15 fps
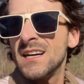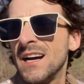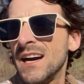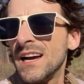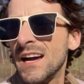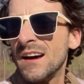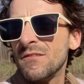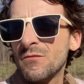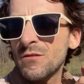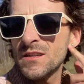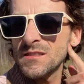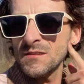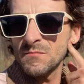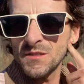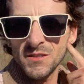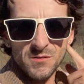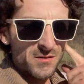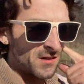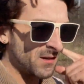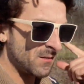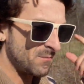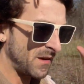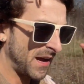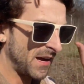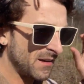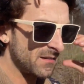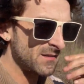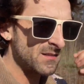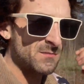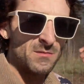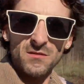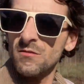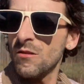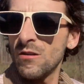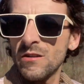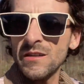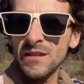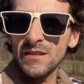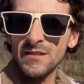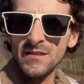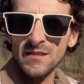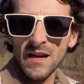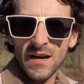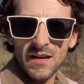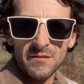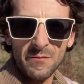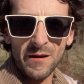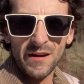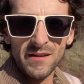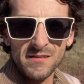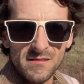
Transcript: I have a wisdom tooth in the back that's been growing in sideways,